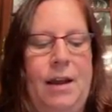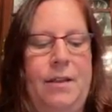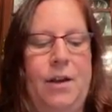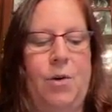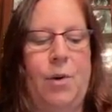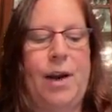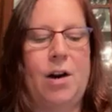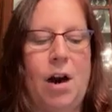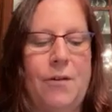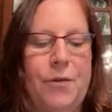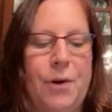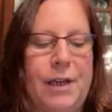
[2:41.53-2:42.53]
The grain
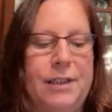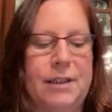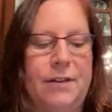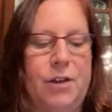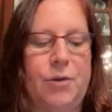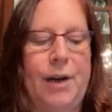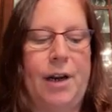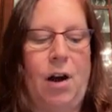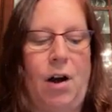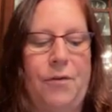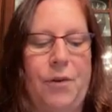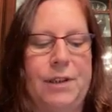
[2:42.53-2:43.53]
offerings and the drink
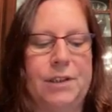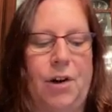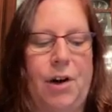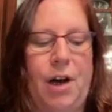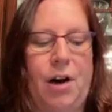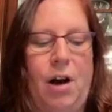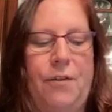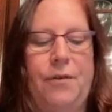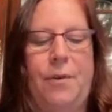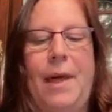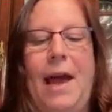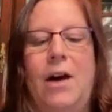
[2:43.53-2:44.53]
offerings are cut off
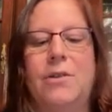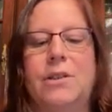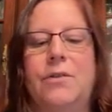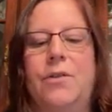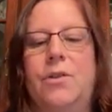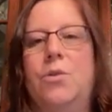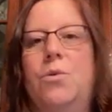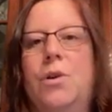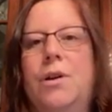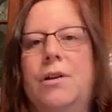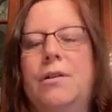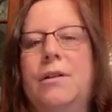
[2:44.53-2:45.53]
from the house of the
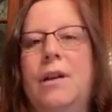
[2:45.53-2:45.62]
Lord.